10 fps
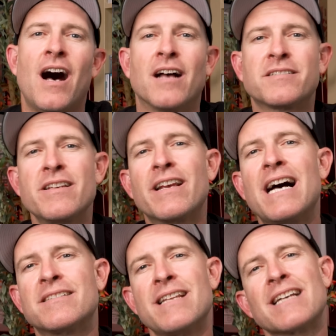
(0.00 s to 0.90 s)
I'll see you
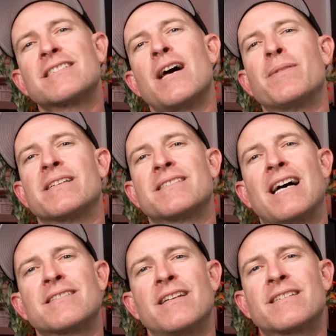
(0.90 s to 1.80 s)
guys next time at the
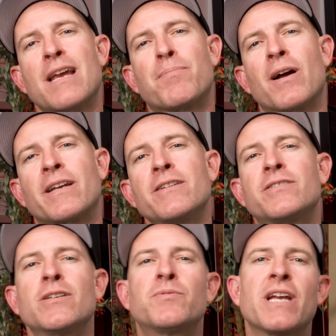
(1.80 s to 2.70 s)
Southside Skate Park
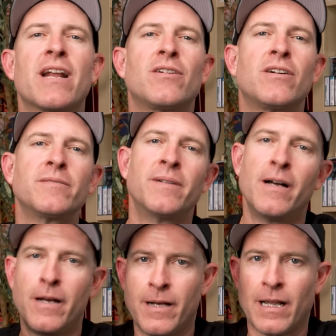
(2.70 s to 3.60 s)
YouTube channel.
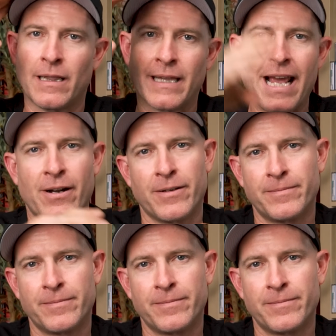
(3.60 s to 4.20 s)
Later.